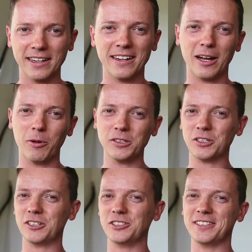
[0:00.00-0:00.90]
I won't
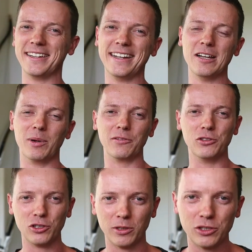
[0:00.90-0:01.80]
judge you. But if you
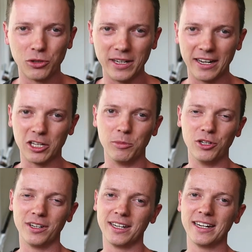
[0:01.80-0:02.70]
do want to join our
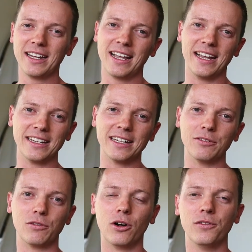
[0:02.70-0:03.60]
community and get
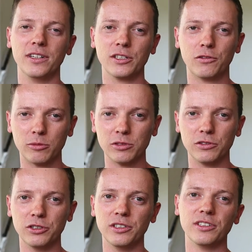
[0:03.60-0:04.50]
involved in these form
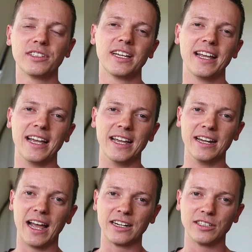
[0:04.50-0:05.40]
reviews and
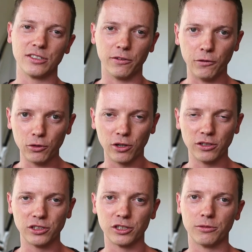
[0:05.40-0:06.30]
access the full
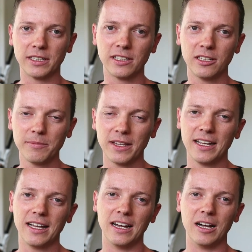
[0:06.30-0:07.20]
coaching curriculum,
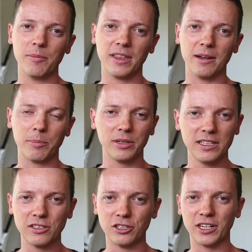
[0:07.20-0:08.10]
um, then please
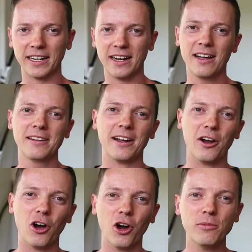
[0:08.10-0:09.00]
go check it out. And I
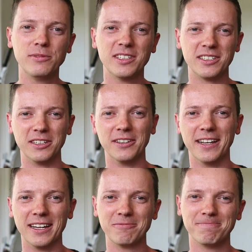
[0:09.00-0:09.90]
hope to see you
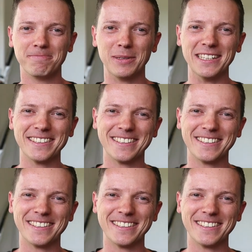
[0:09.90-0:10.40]
there. Peace.